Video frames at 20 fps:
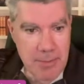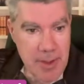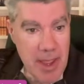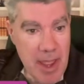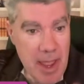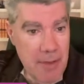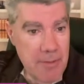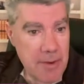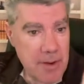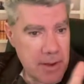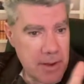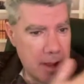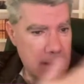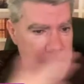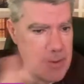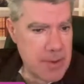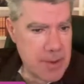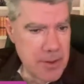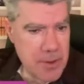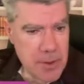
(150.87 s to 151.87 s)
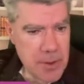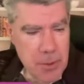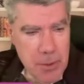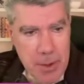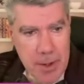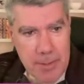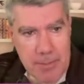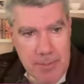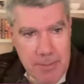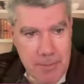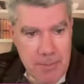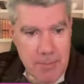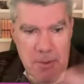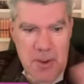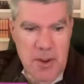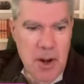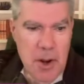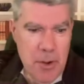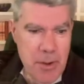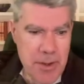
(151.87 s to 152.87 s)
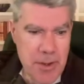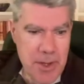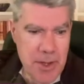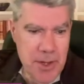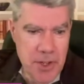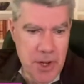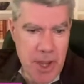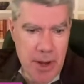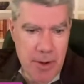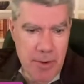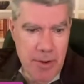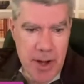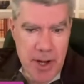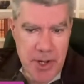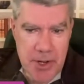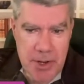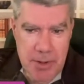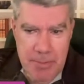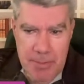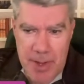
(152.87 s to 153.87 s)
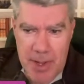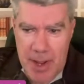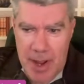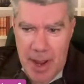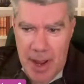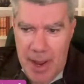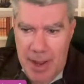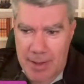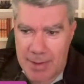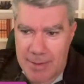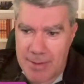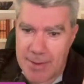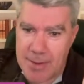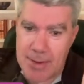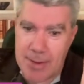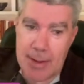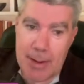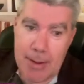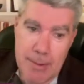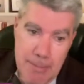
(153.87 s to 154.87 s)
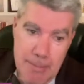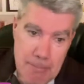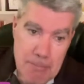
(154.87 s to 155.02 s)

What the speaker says: We haven't gotten a new one. We're always a generation behind, so.